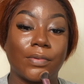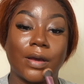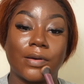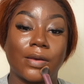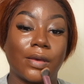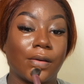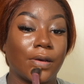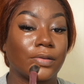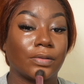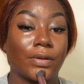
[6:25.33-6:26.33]
Yeah, I can't
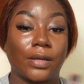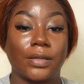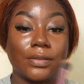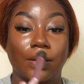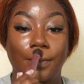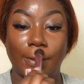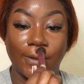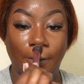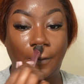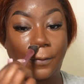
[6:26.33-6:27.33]
cuss, so I can't sing my
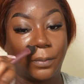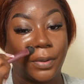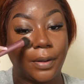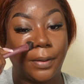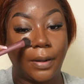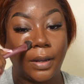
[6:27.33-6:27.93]
song, but